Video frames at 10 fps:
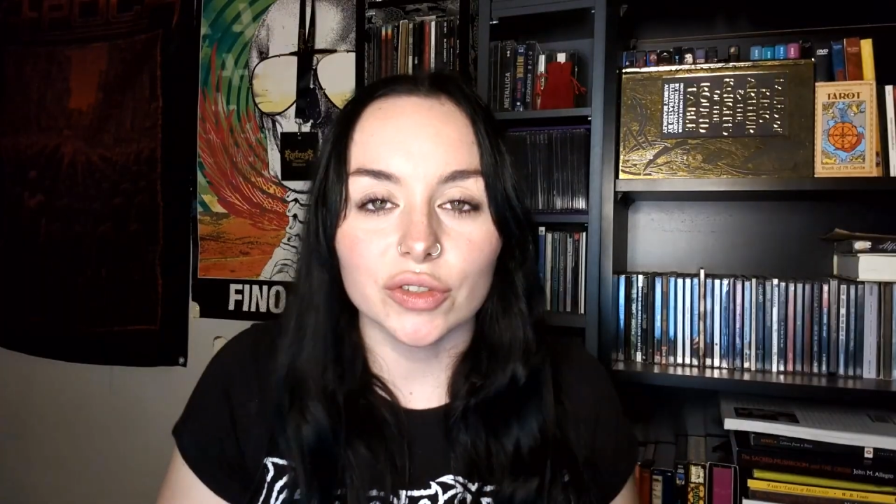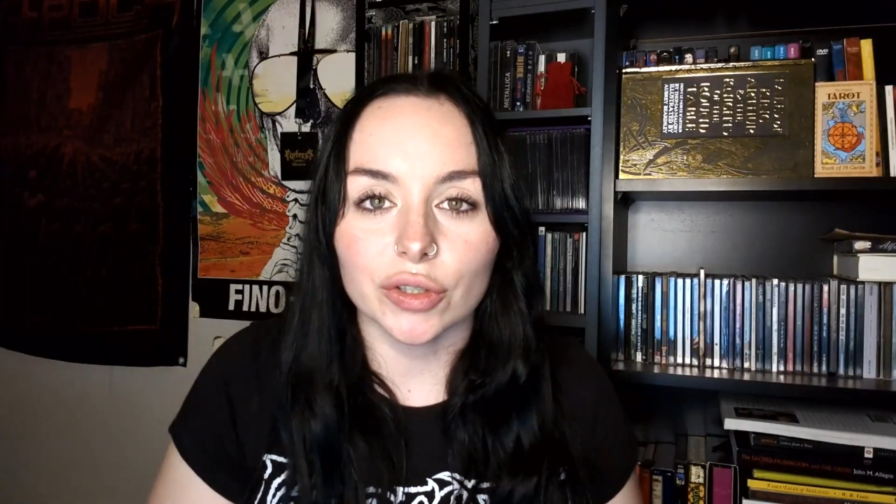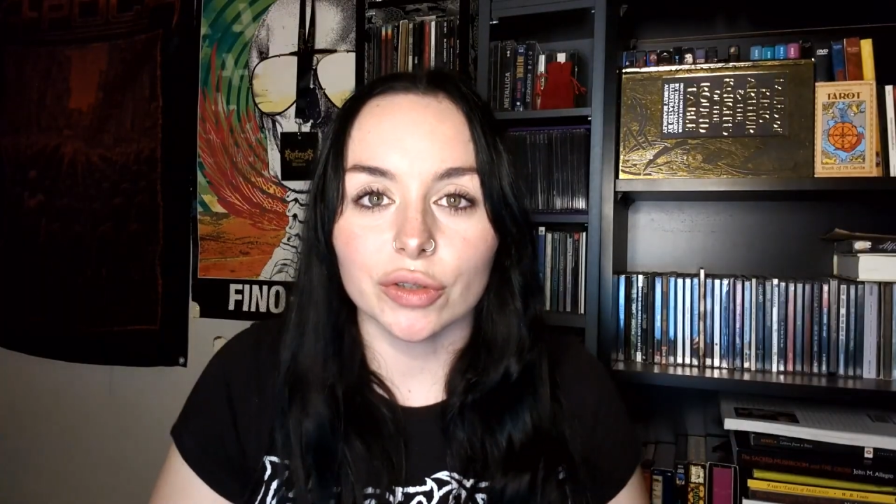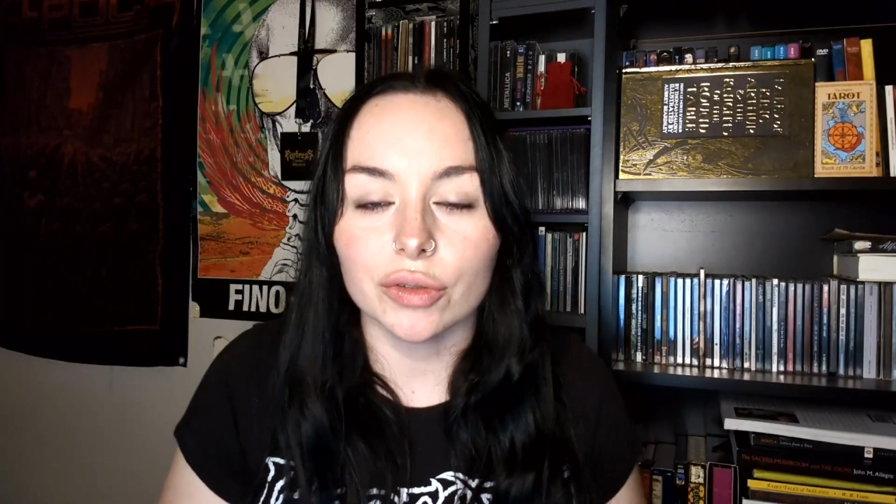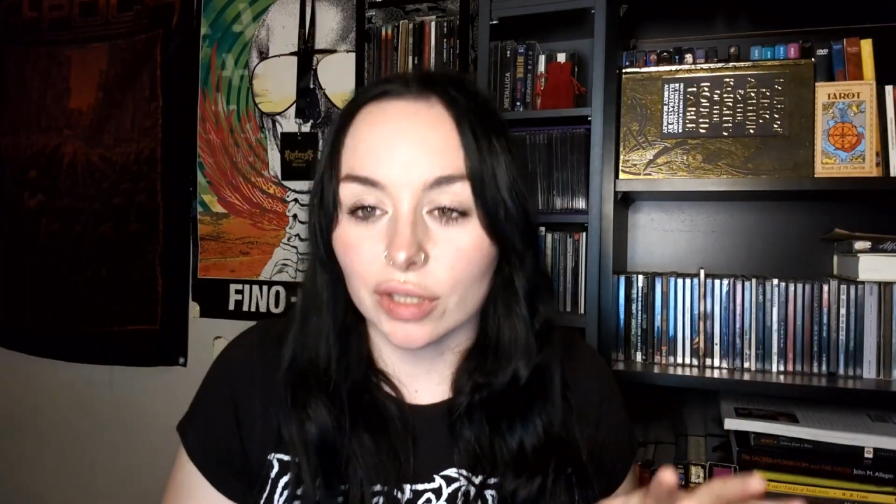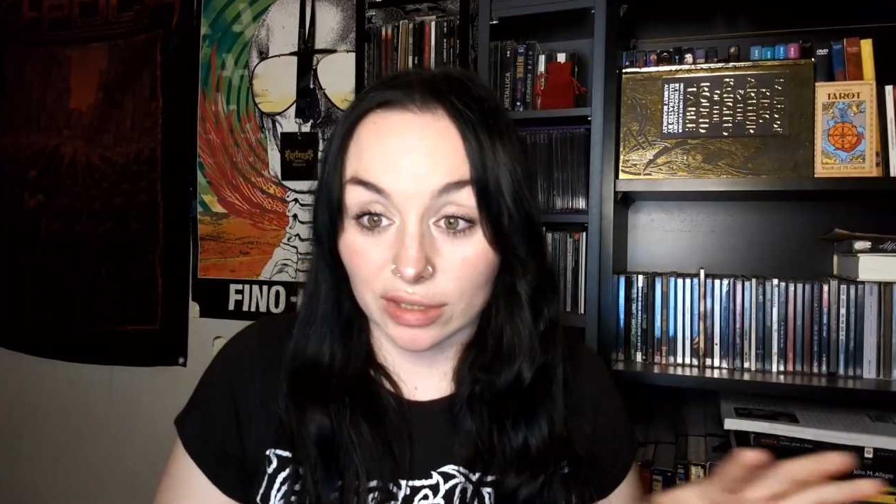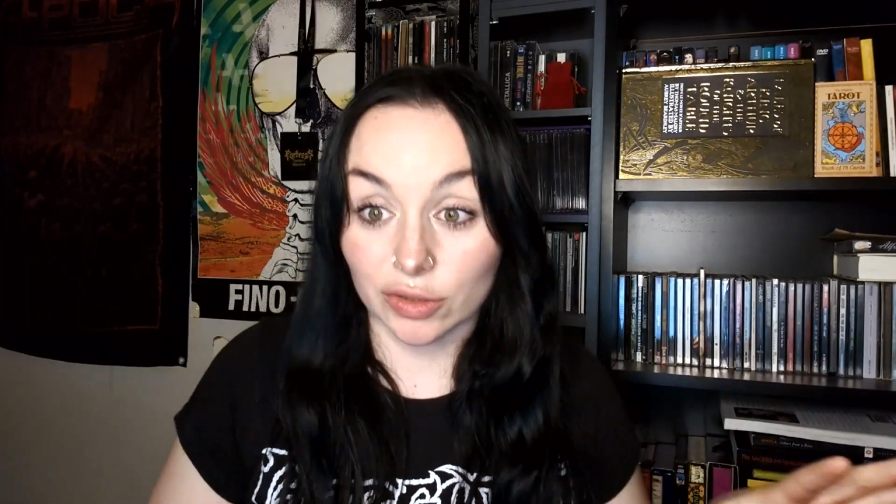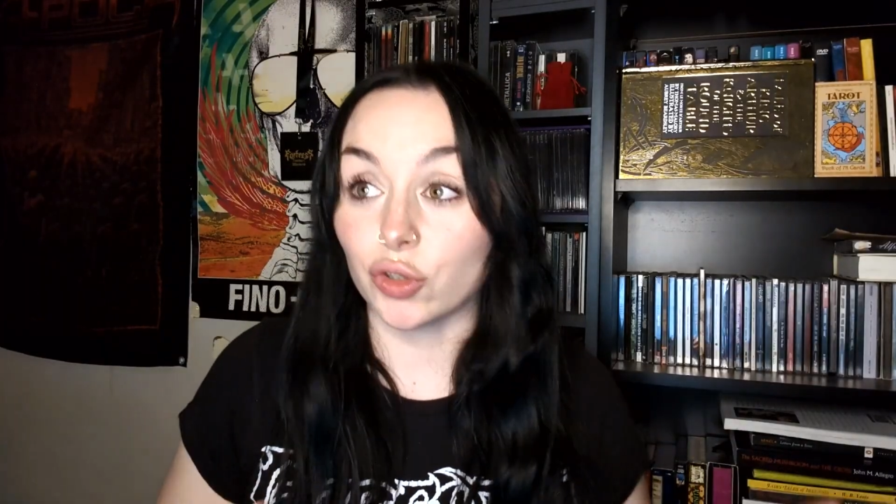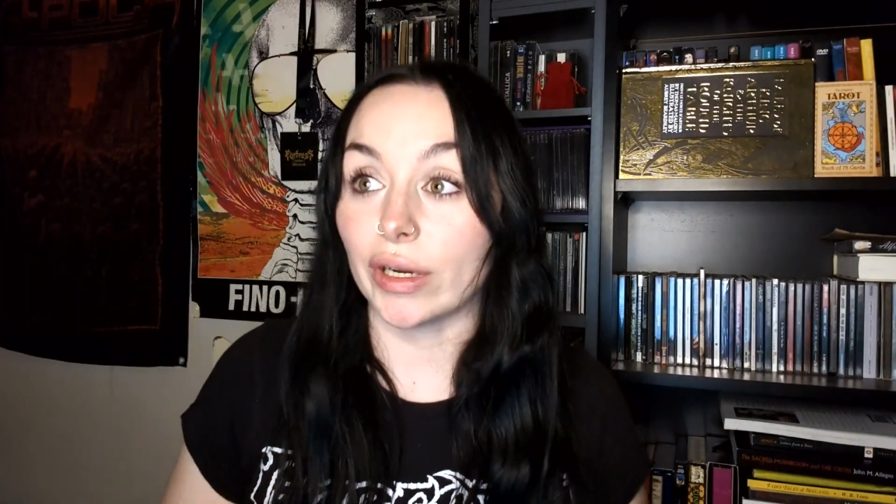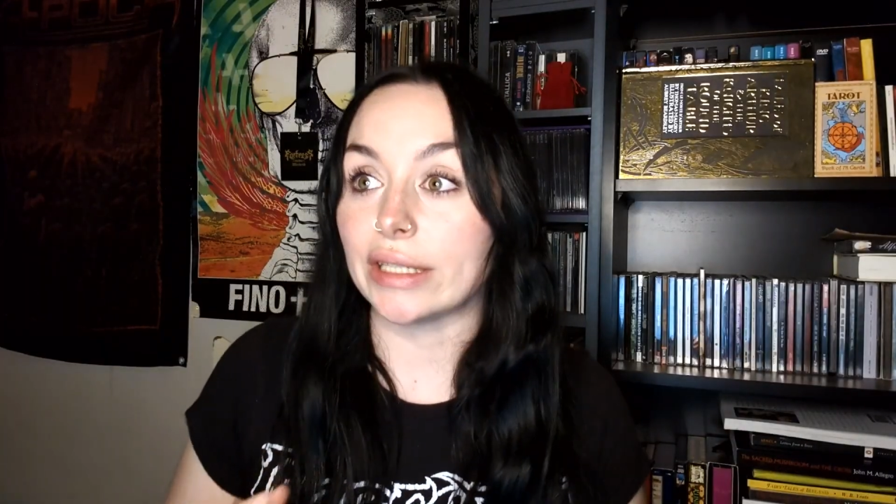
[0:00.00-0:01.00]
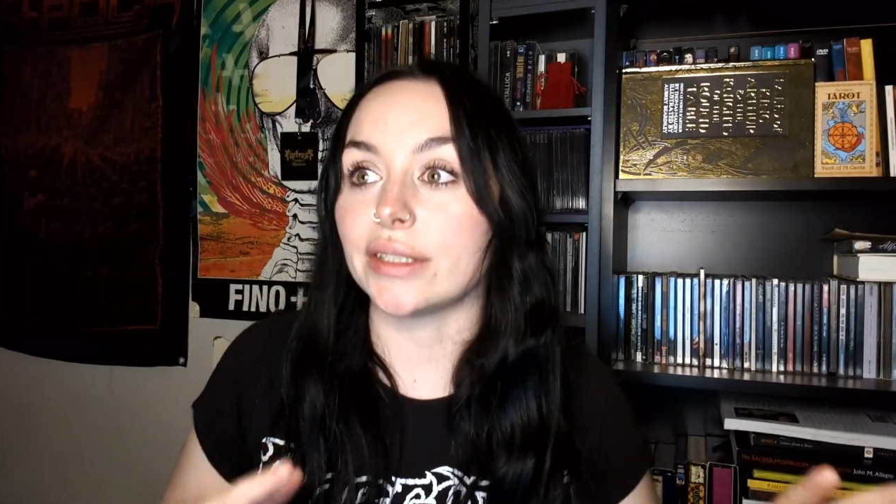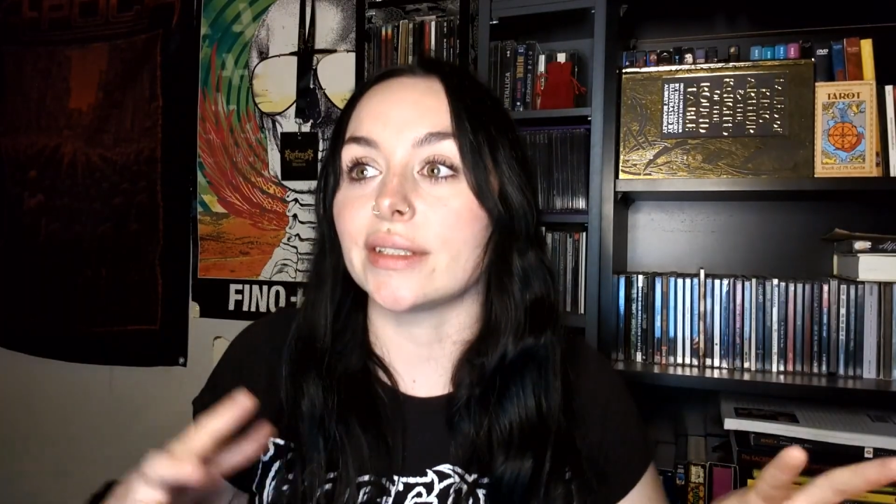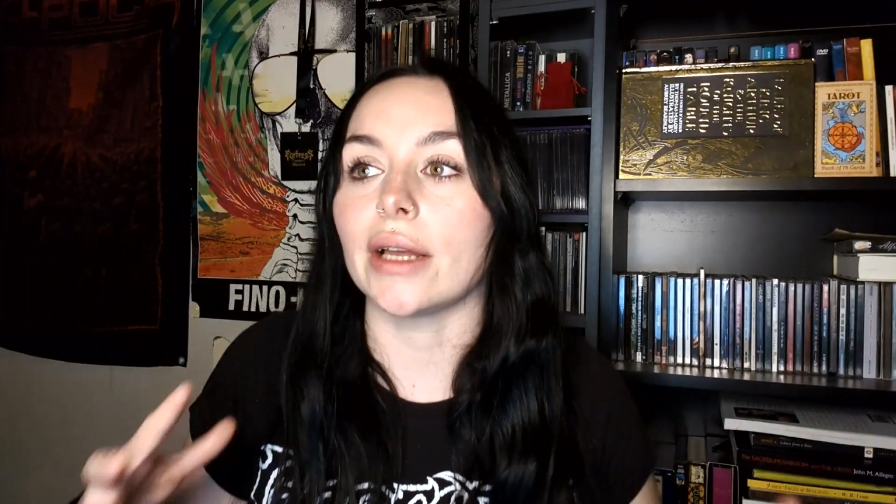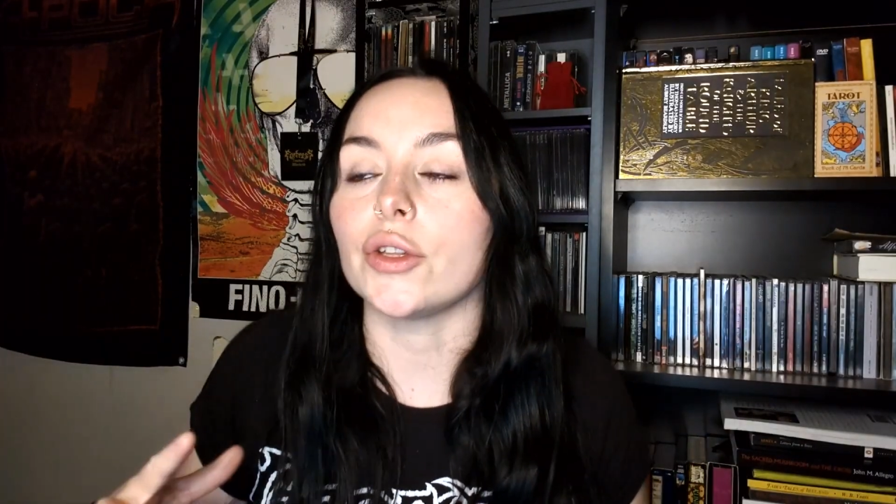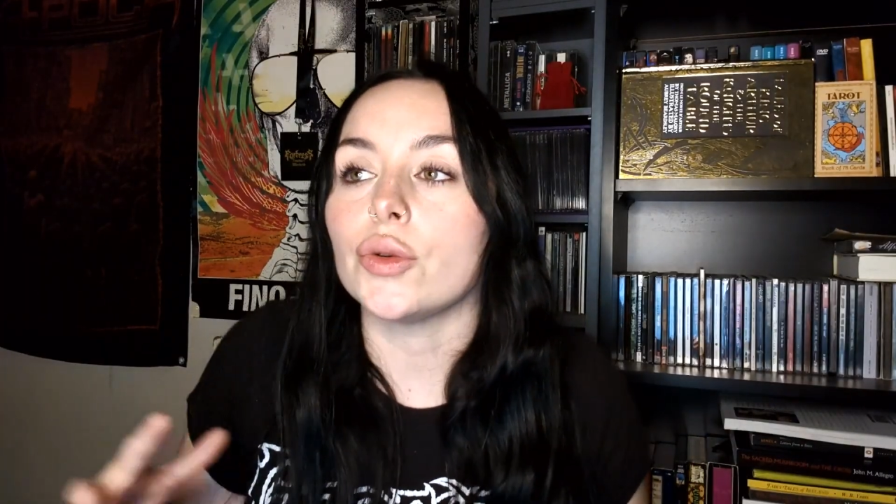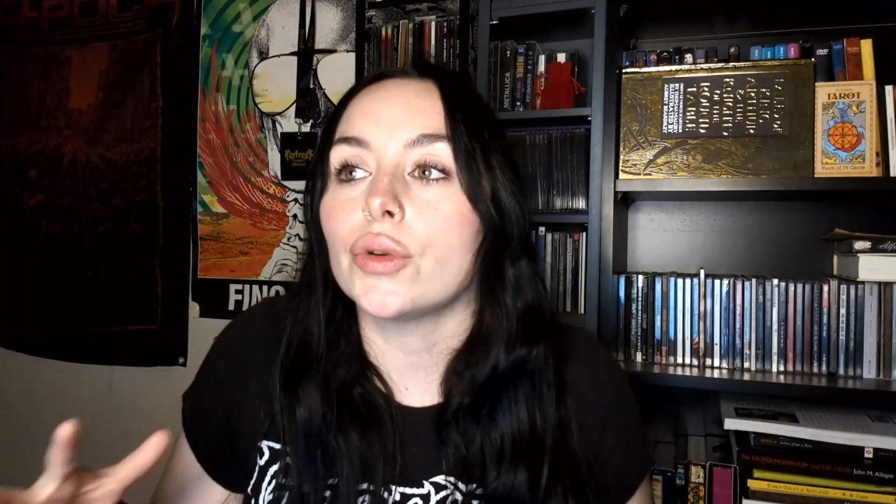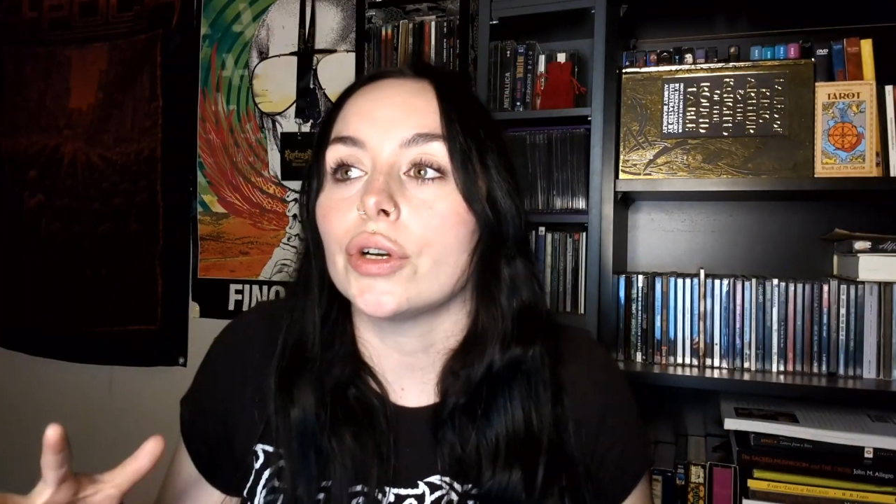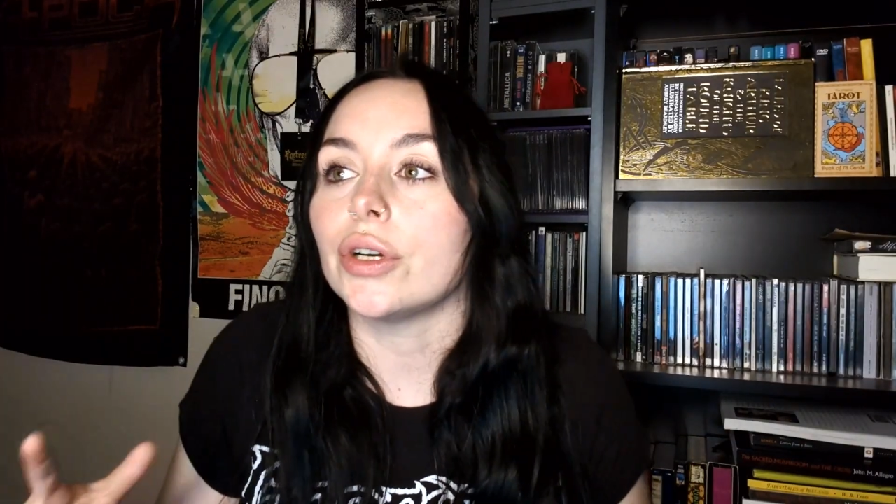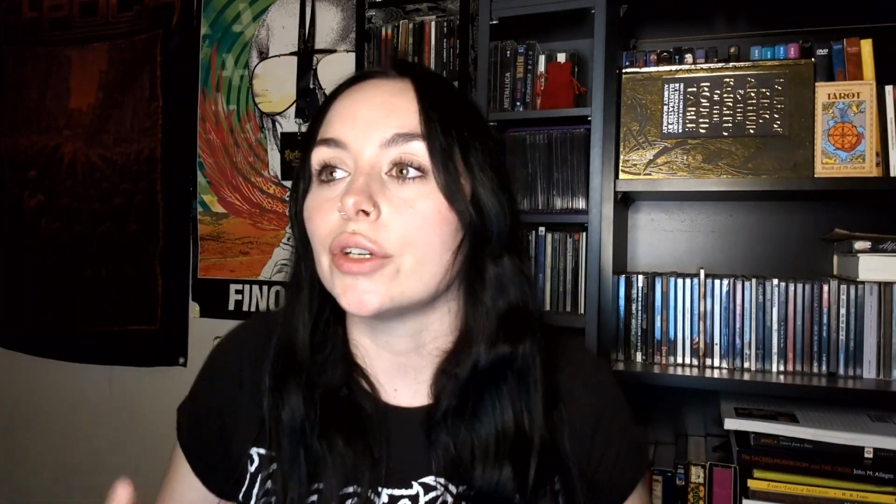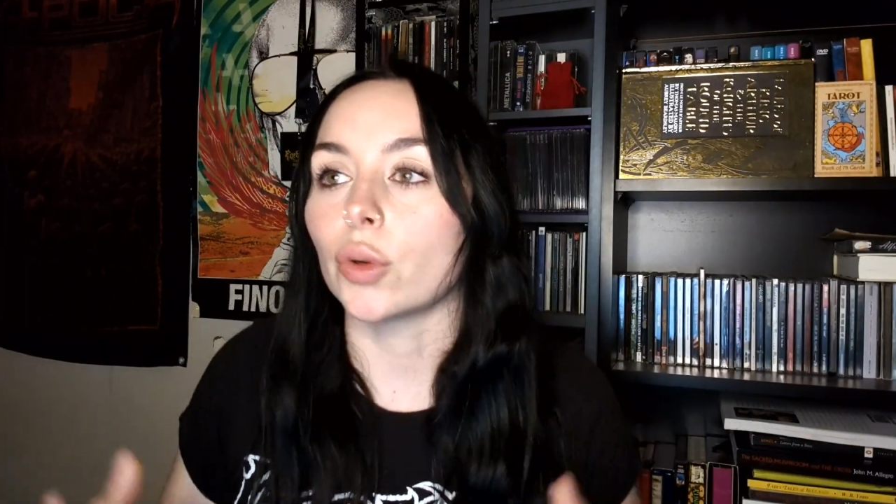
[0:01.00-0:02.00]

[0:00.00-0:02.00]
or constraints that you could